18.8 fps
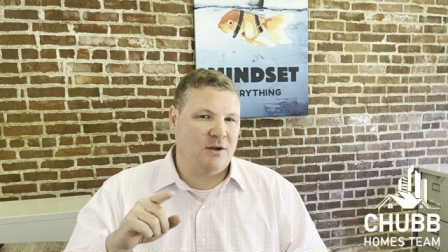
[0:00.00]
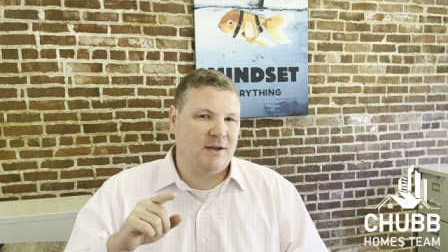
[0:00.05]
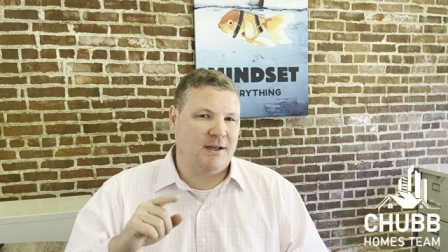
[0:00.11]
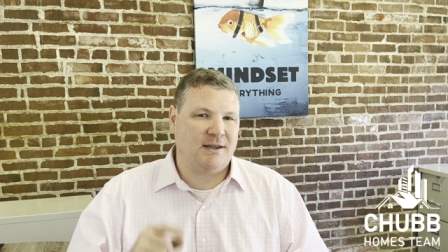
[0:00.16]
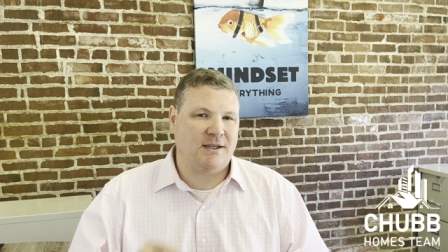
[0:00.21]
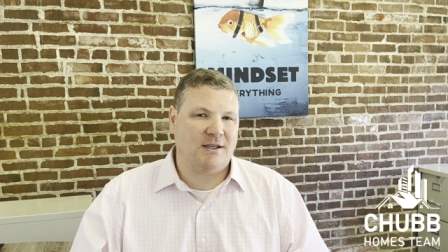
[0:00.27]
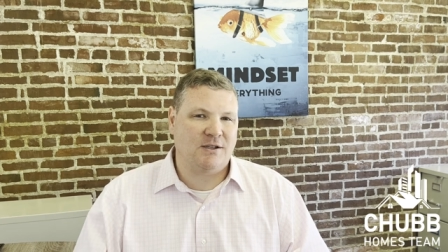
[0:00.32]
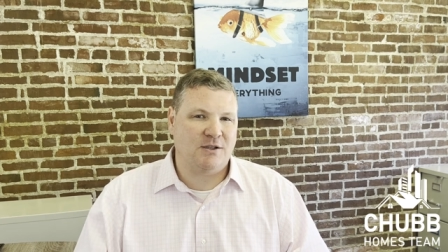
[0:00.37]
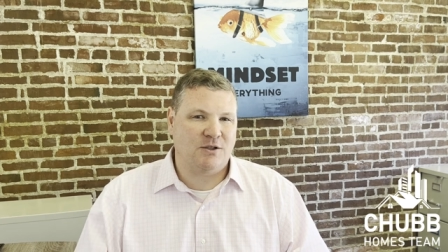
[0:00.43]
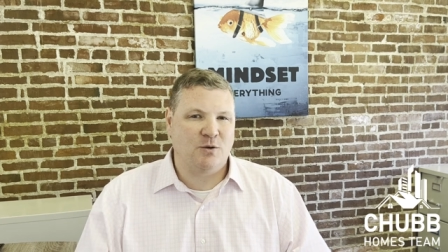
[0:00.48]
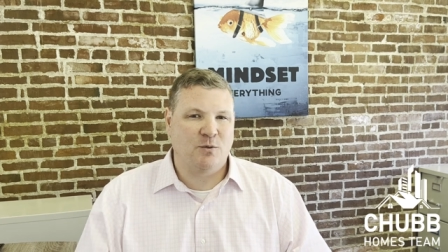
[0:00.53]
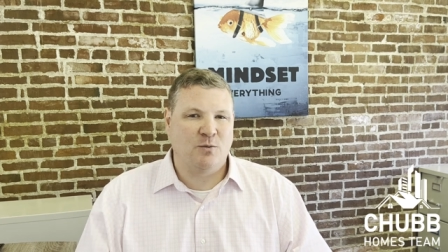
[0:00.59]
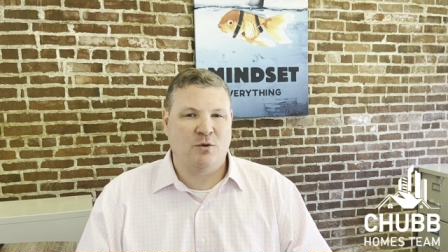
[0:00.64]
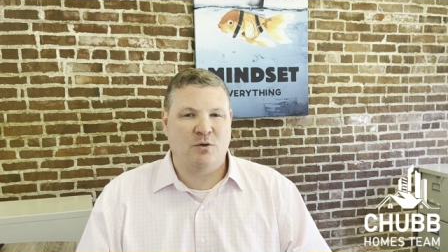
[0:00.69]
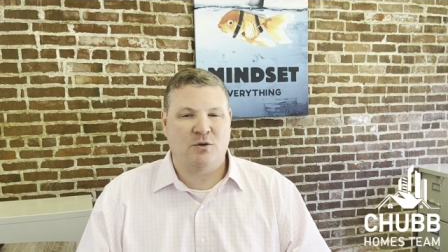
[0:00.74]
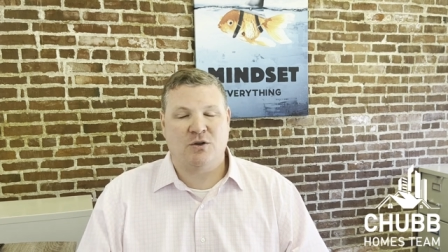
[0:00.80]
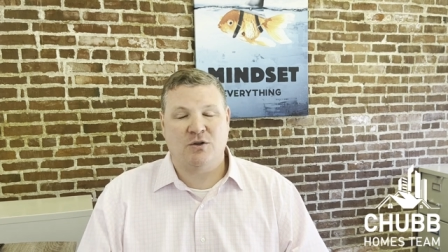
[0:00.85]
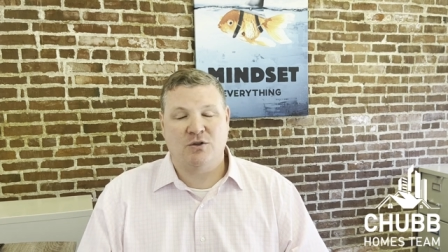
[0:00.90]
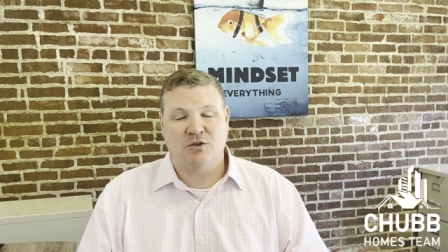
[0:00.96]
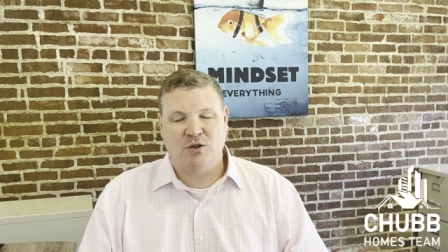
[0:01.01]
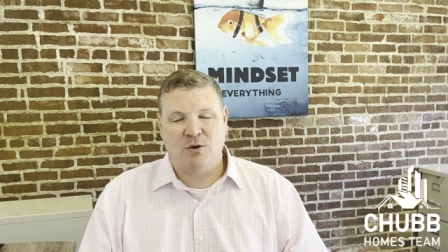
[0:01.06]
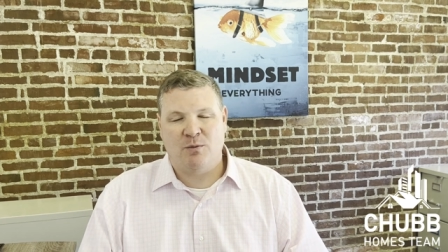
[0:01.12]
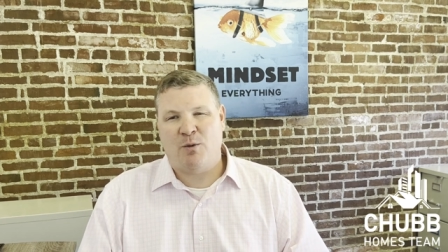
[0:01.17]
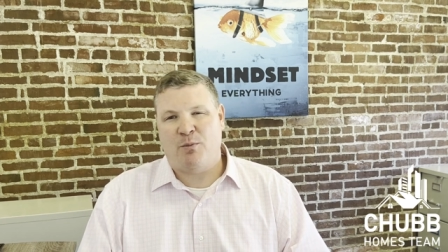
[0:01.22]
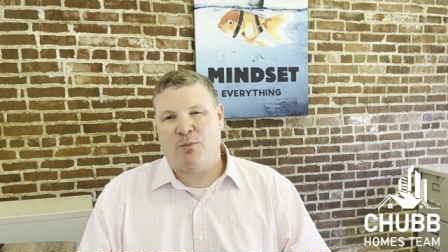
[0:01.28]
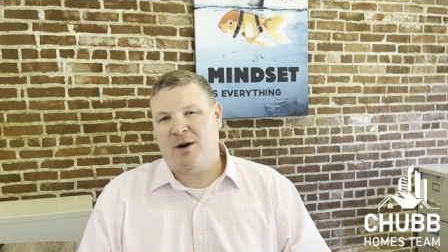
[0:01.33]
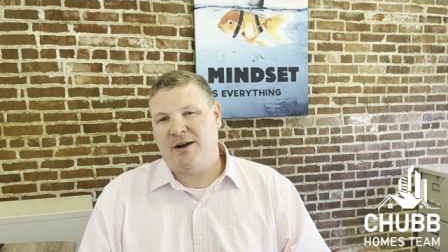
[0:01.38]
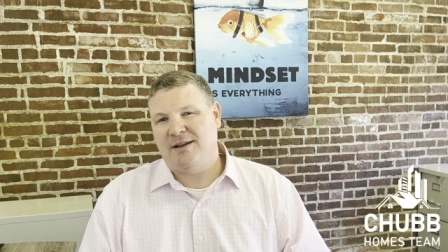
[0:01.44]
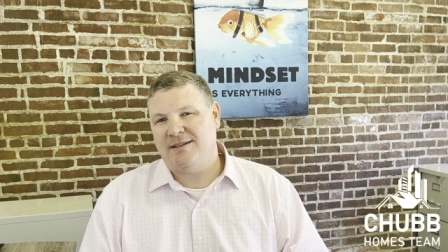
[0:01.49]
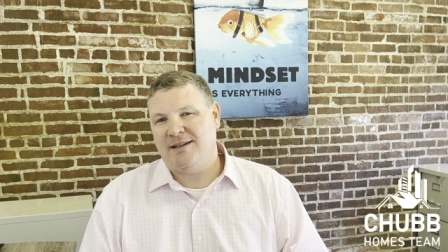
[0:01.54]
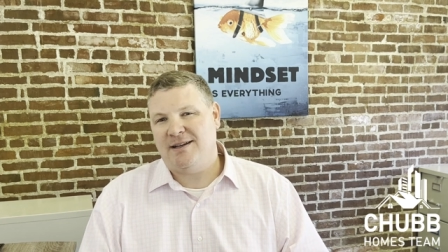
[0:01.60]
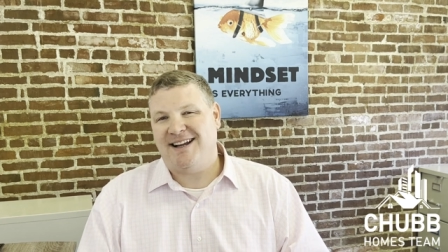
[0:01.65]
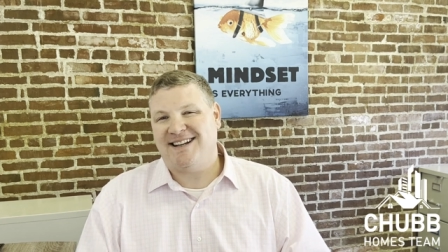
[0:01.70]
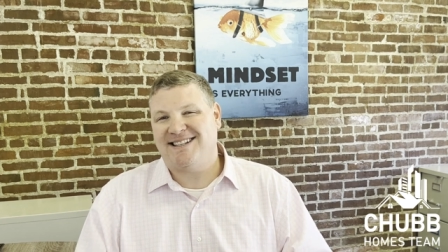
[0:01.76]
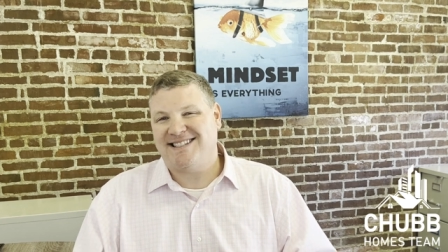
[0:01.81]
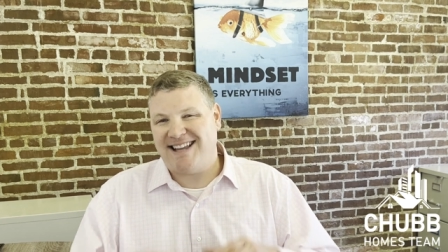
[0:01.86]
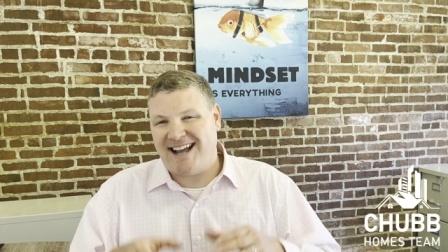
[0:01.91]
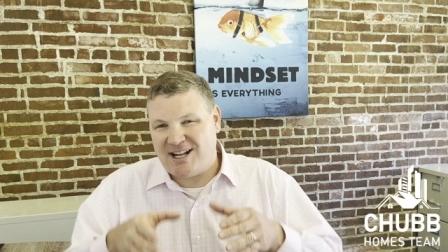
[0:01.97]
look at the consumer price
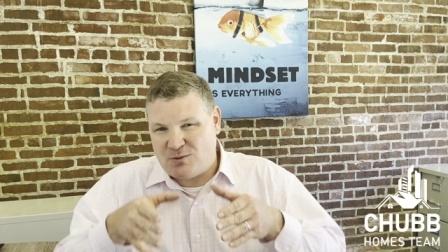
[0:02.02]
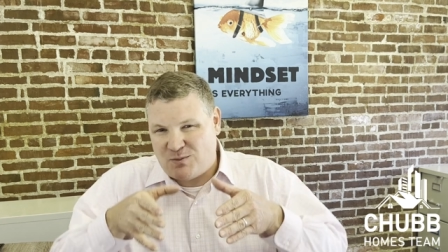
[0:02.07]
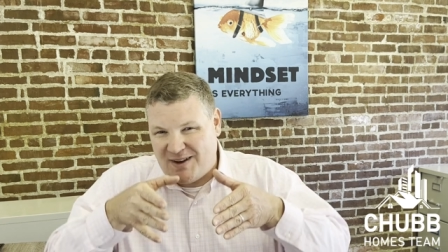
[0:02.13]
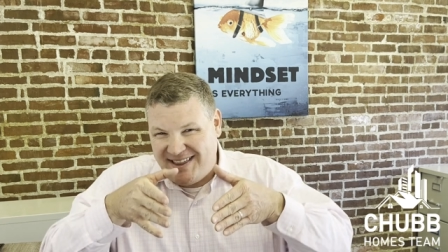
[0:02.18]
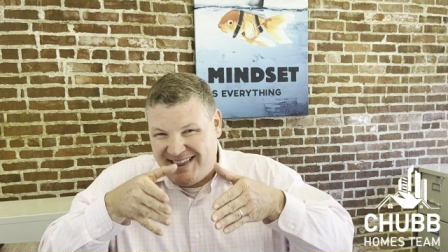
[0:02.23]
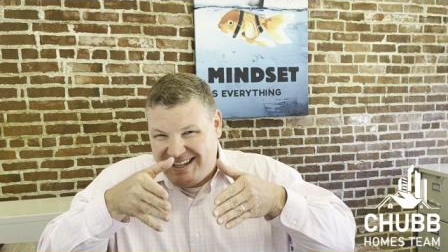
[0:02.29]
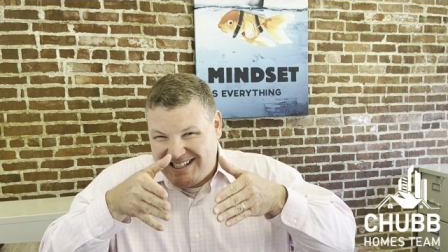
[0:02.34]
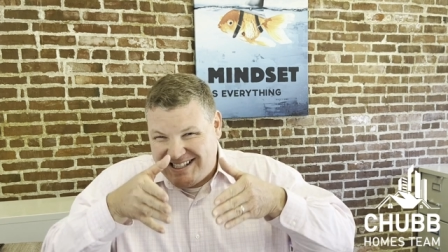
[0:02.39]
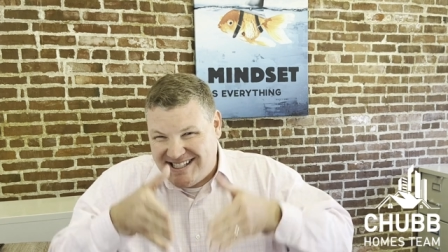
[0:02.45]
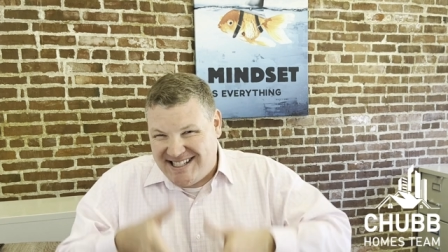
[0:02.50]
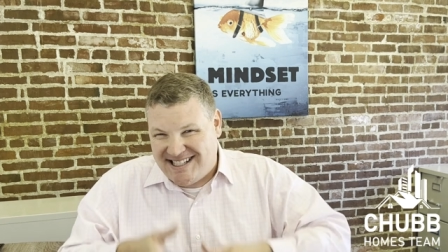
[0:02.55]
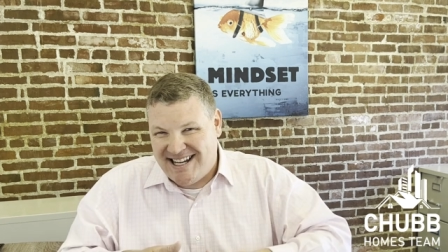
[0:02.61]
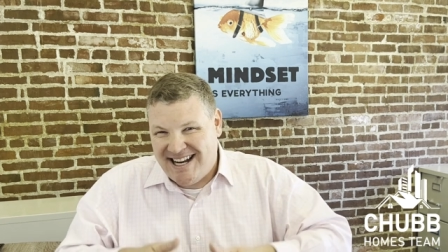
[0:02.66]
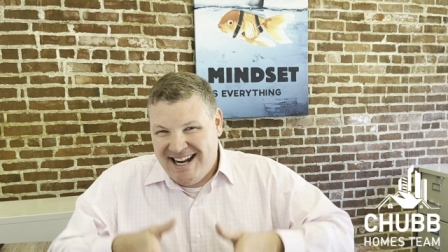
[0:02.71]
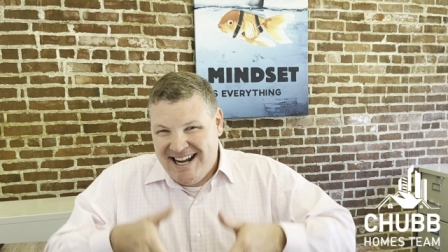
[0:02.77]
index. That's why this is